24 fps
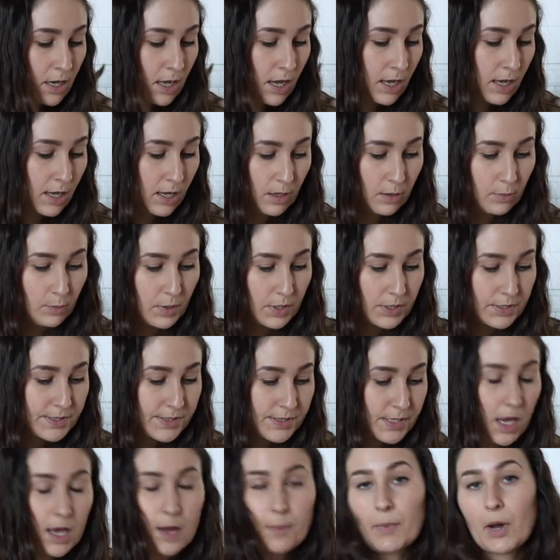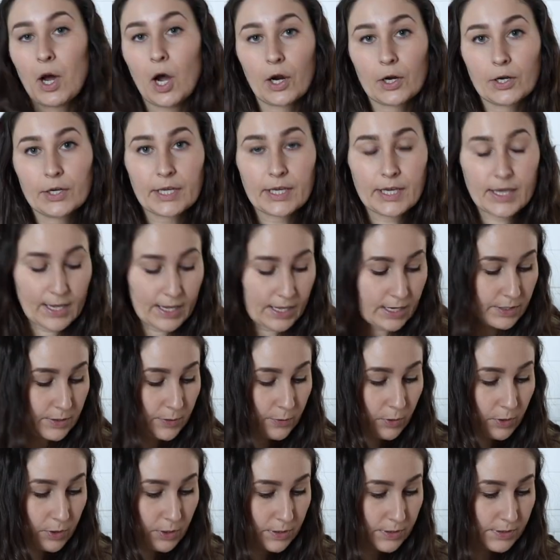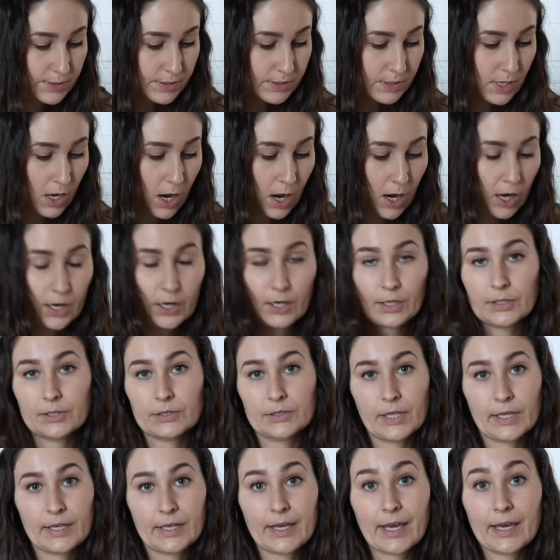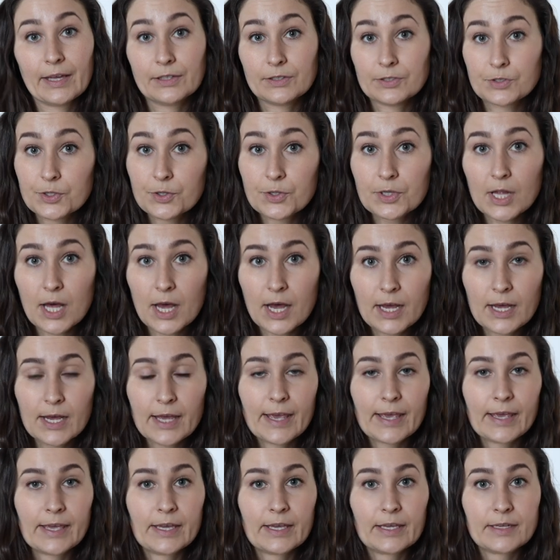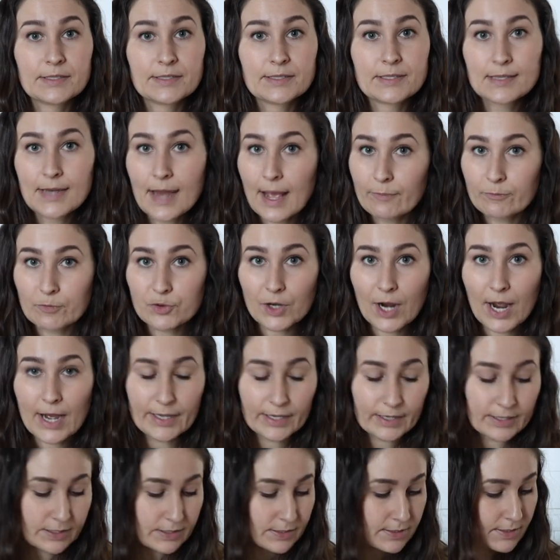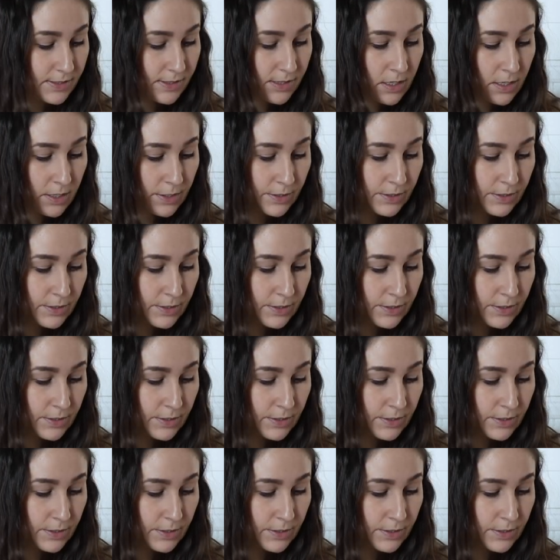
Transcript: Um, some hardy annuals are like calendula and snapdragons.